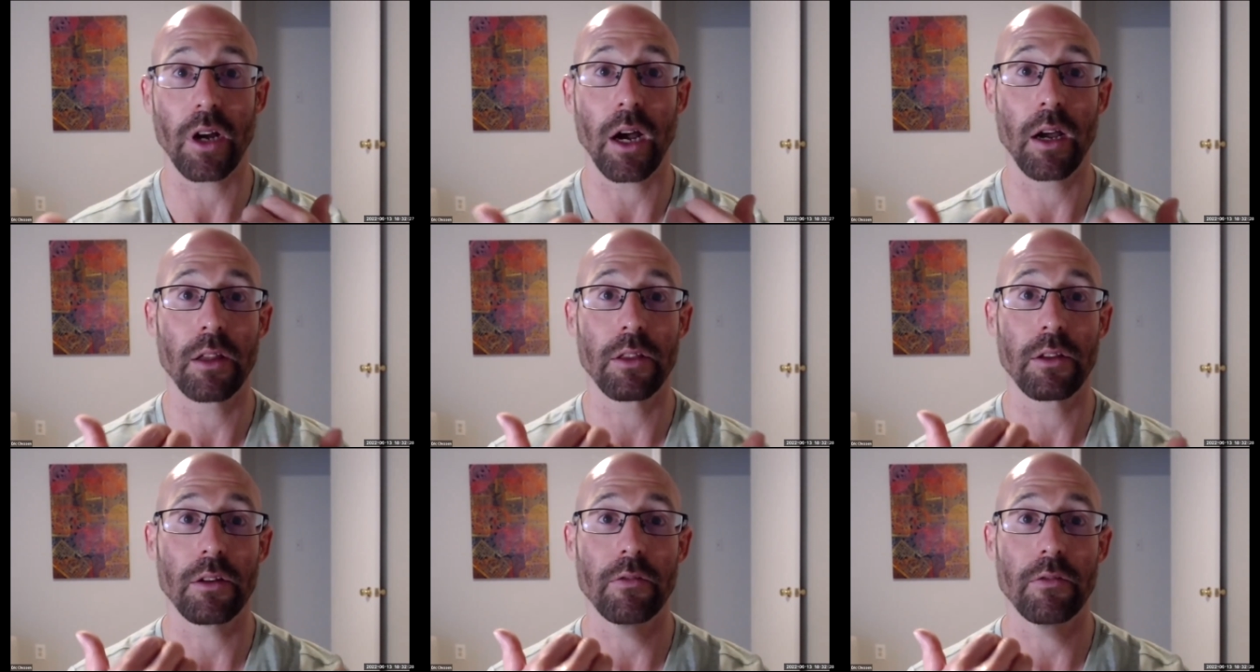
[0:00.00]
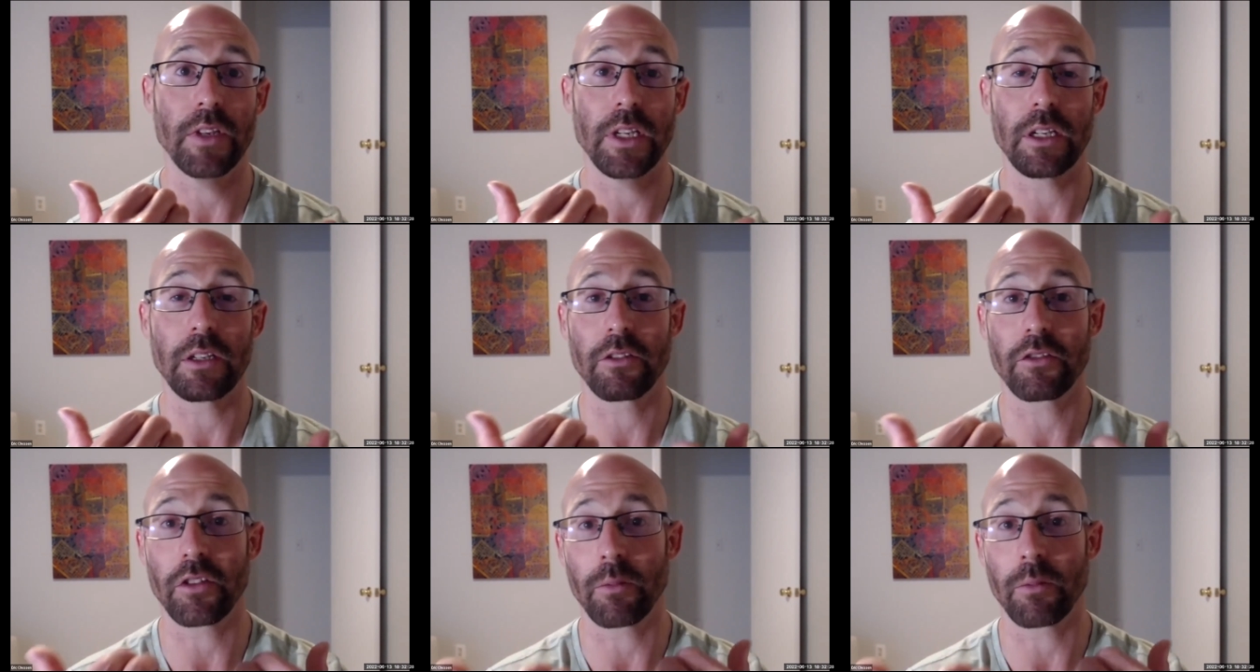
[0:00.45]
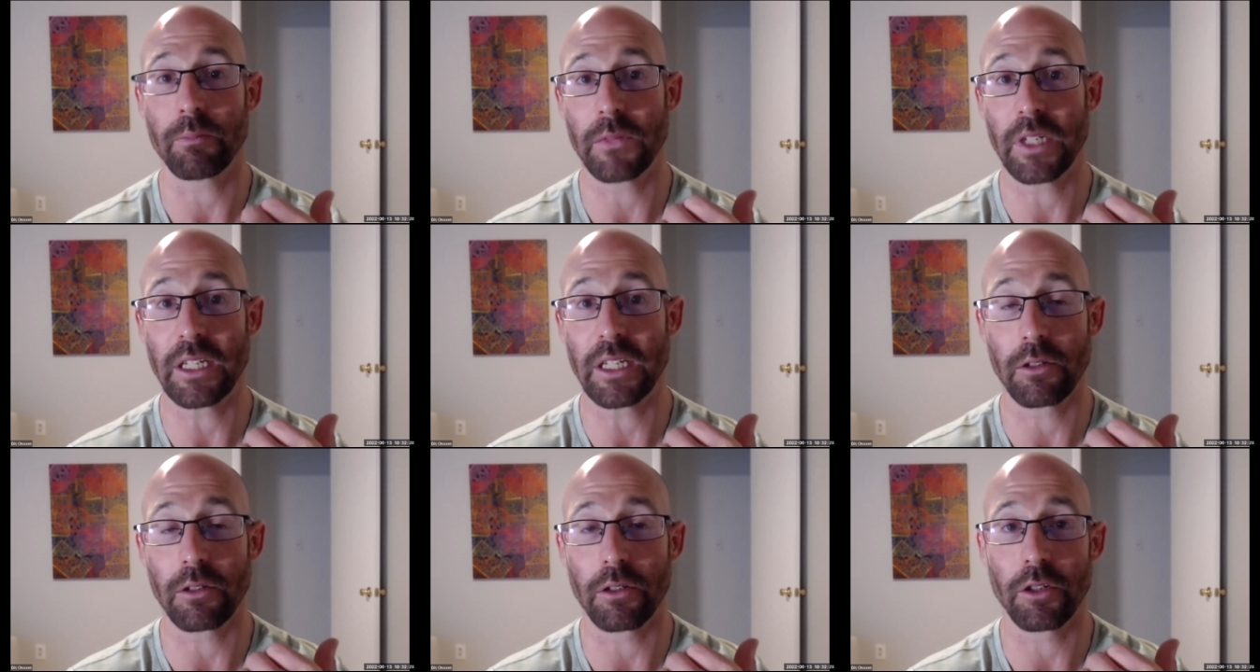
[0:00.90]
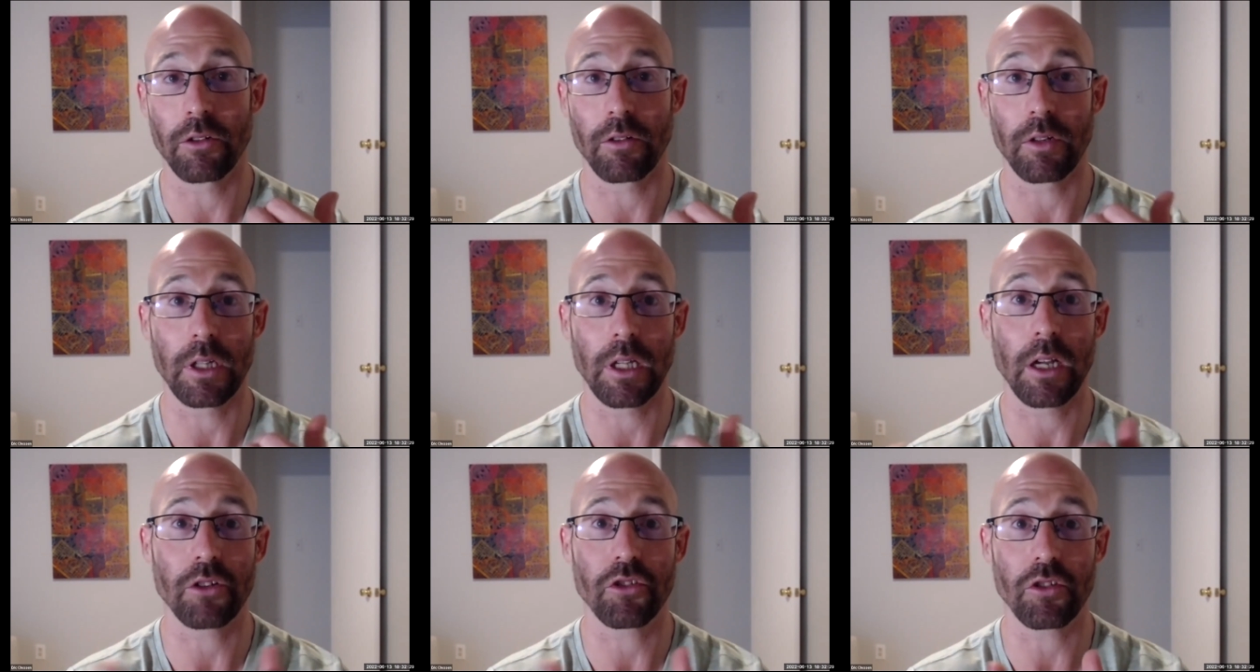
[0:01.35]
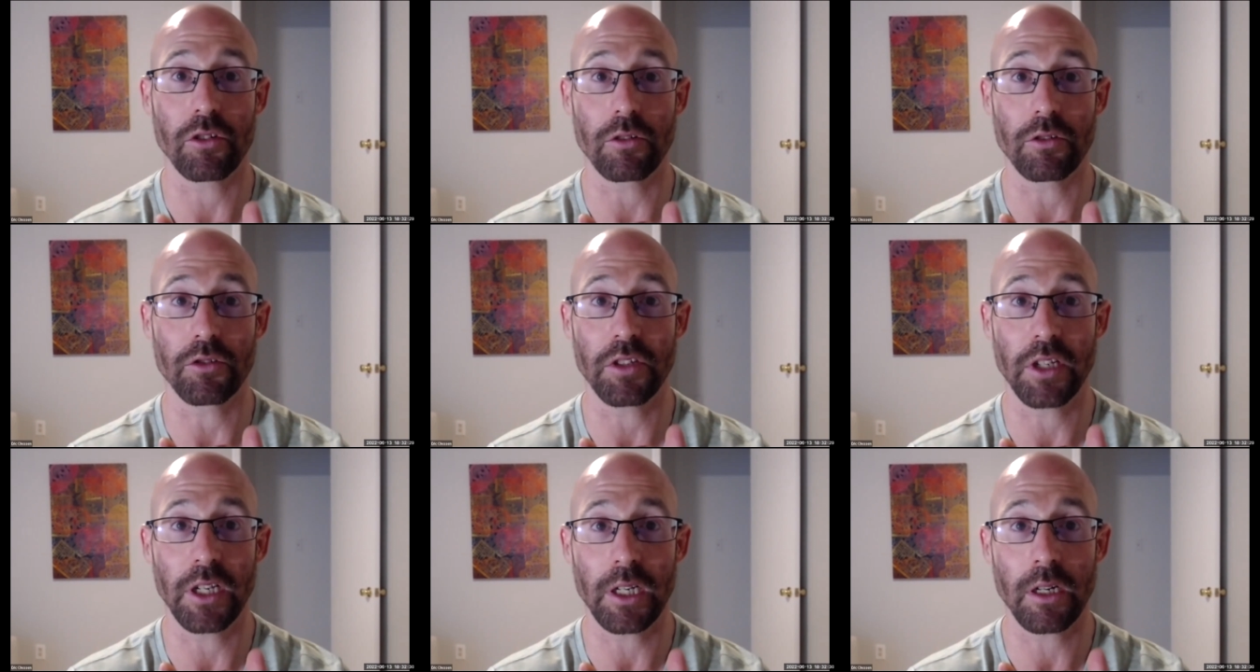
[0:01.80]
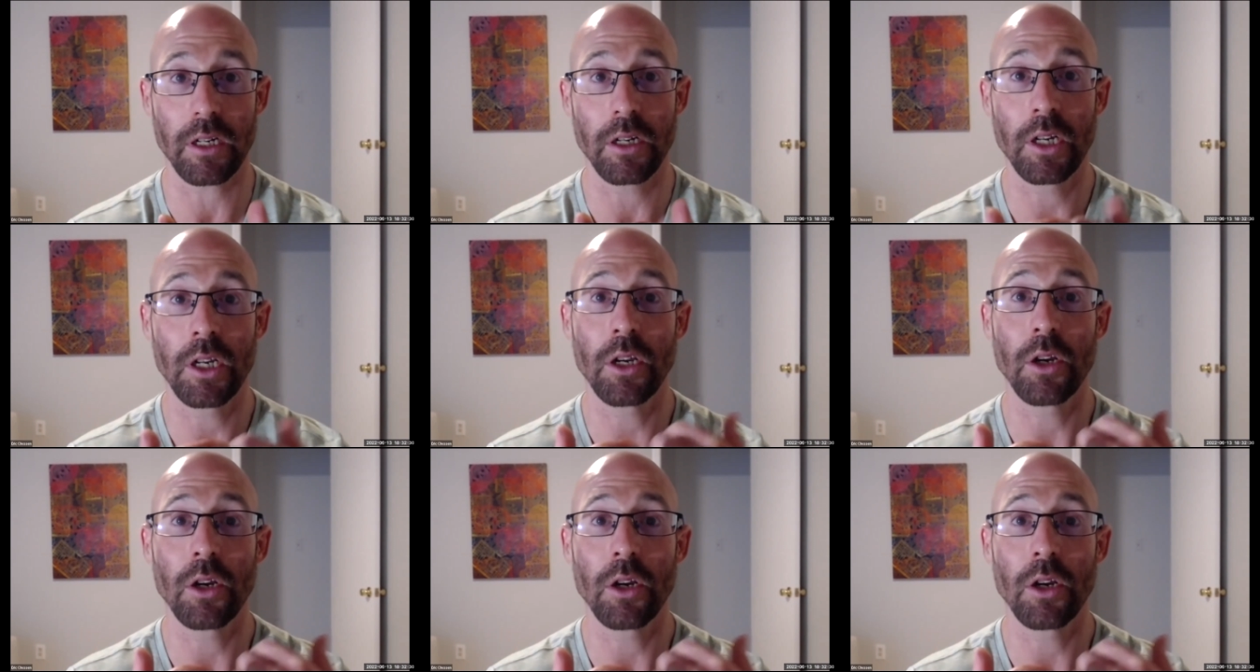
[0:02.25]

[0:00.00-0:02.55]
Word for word: either via some ne- neurological tic